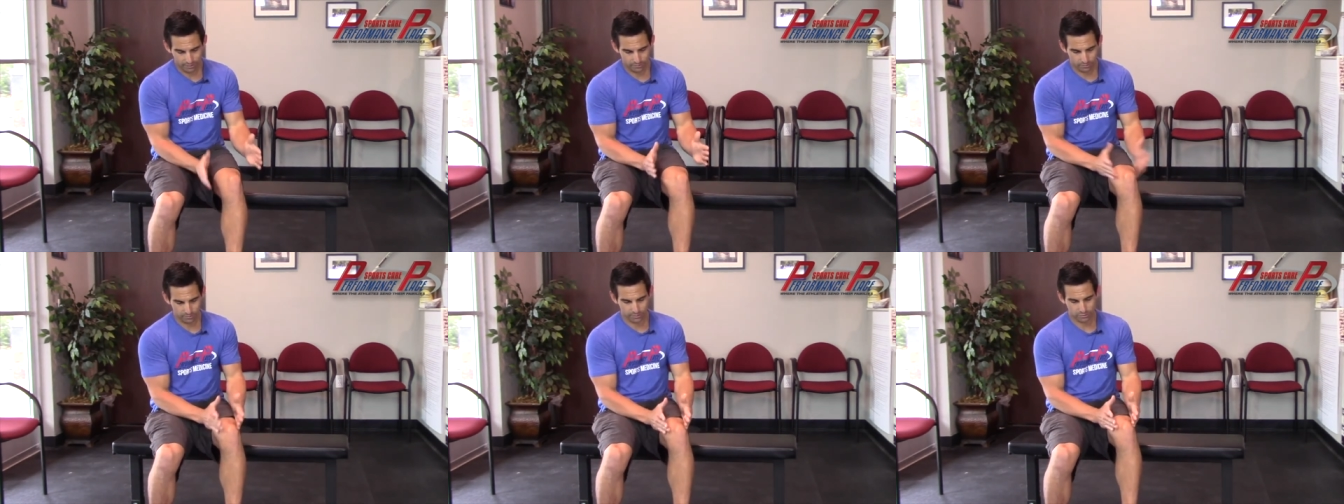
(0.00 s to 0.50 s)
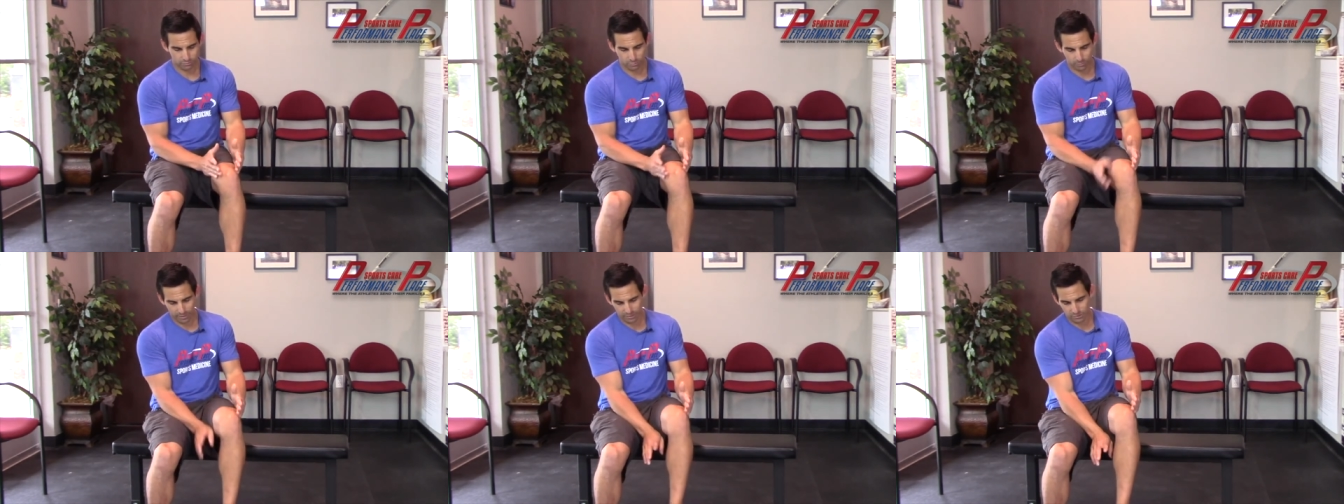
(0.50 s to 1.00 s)
So this would
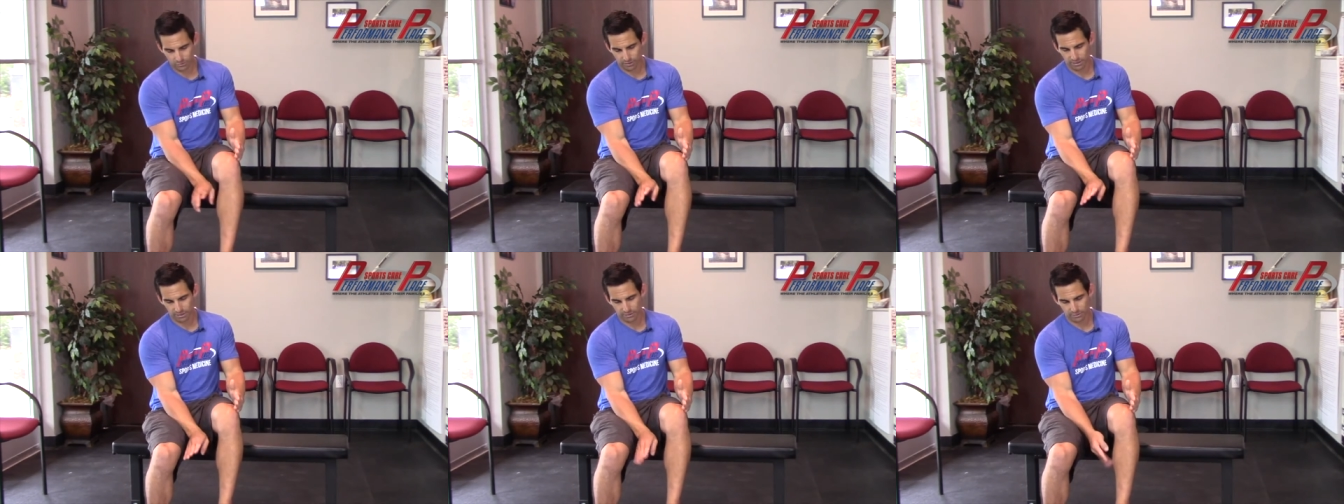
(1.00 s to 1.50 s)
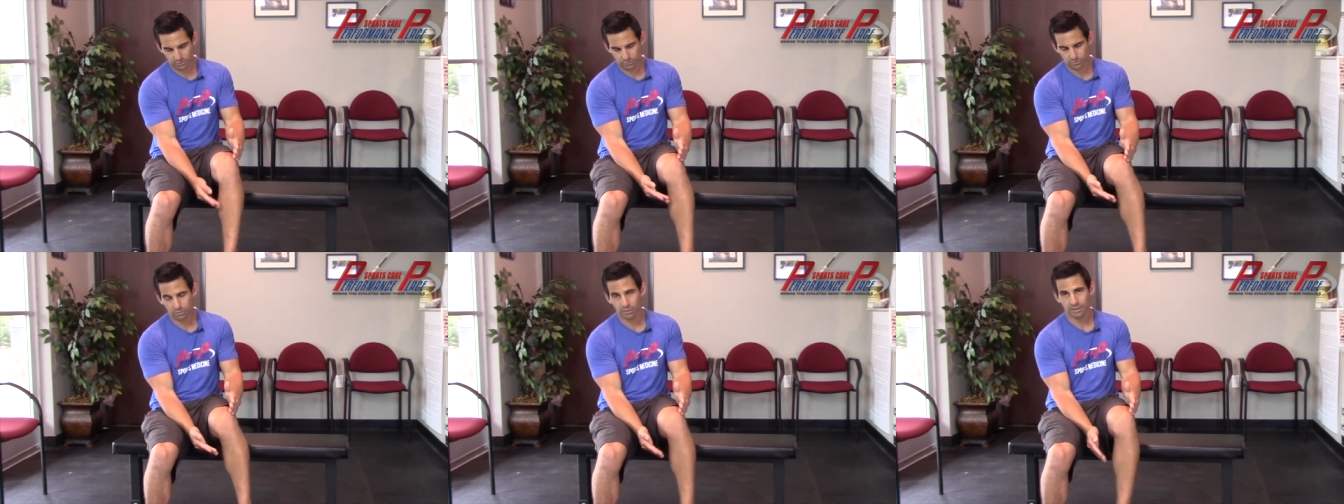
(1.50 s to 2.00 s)
remain straight and this
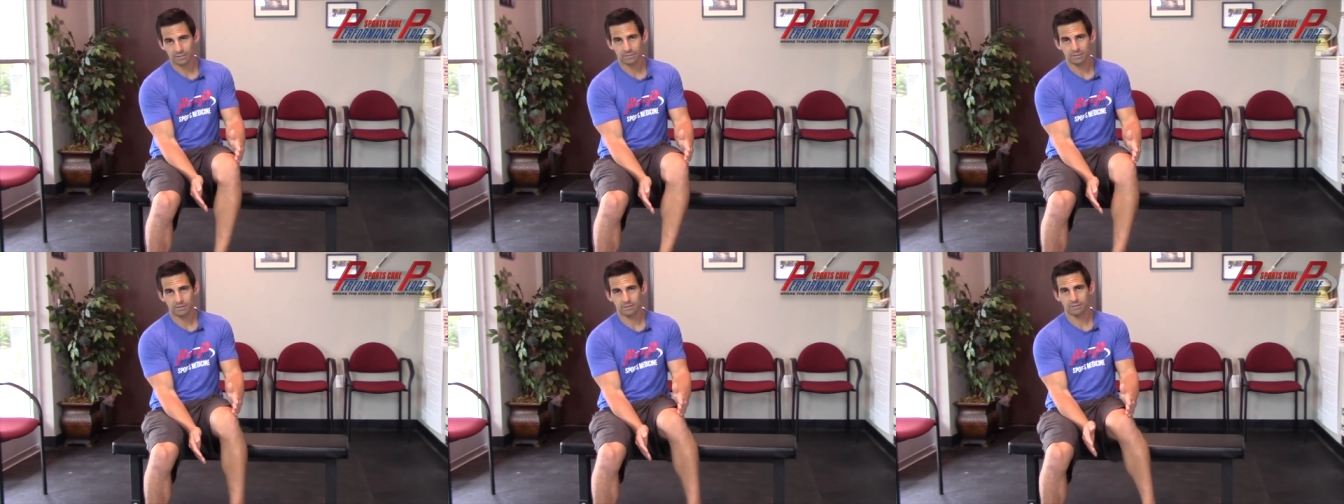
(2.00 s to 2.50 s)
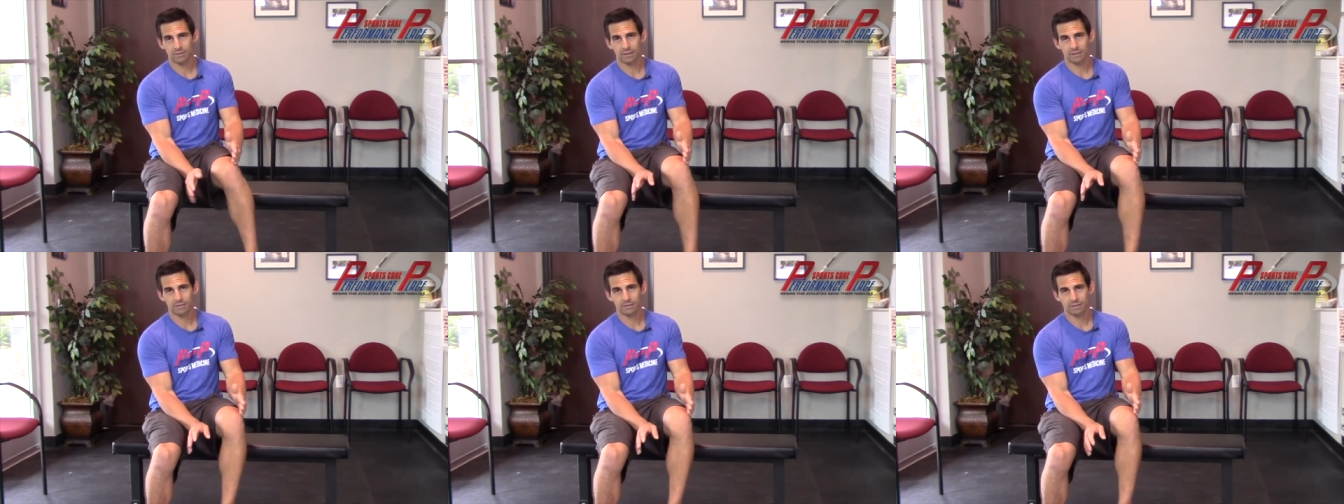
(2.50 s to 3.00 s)
would go like a t
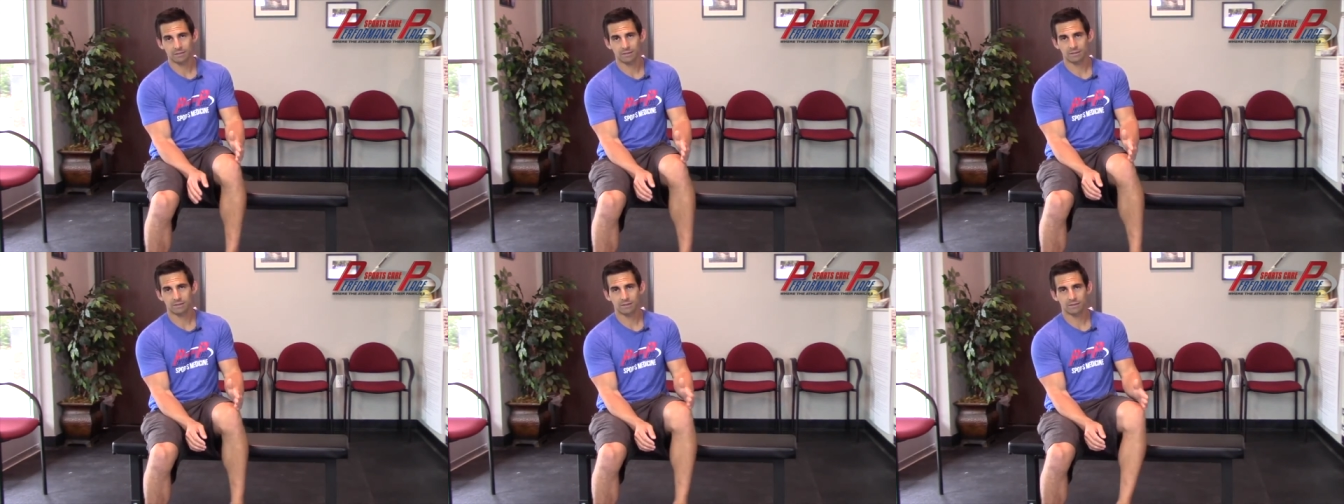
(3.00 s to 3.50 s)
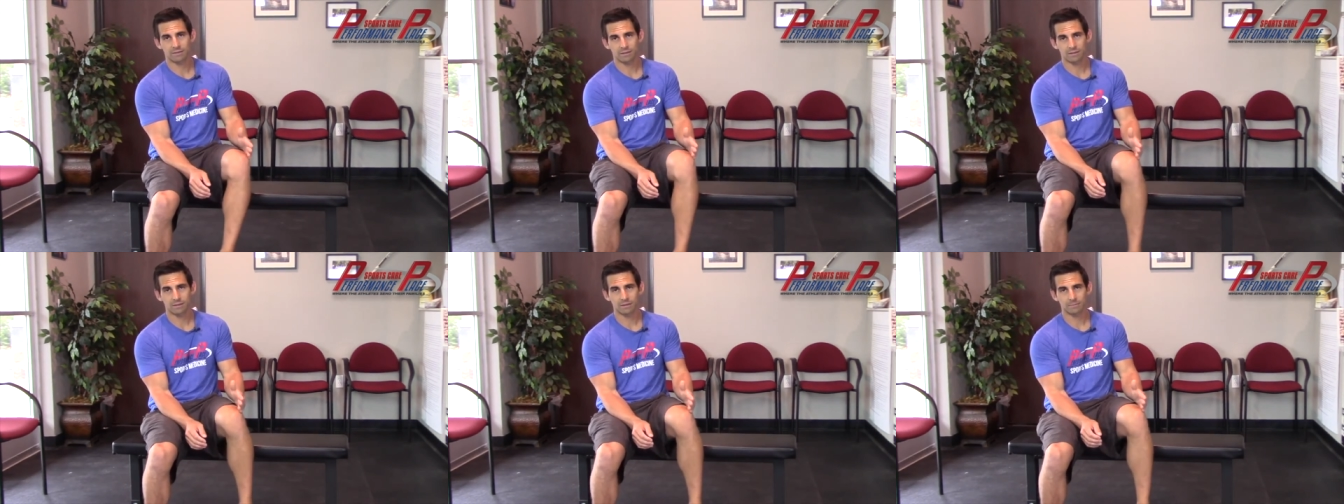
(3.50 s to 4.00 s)
like tick, tick, tick,
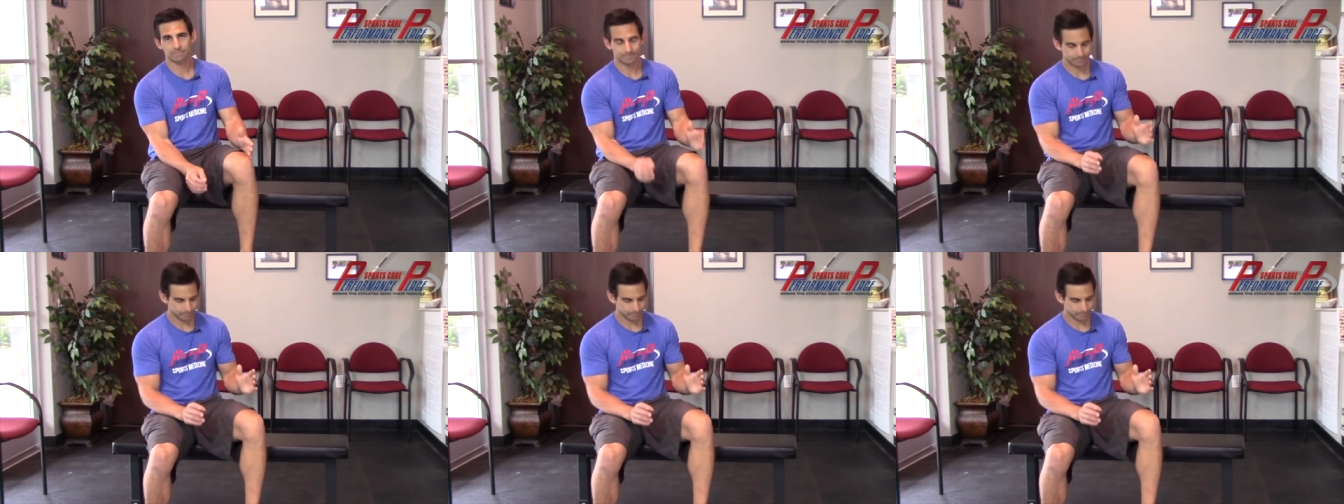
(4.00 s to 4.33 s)
tick, tick.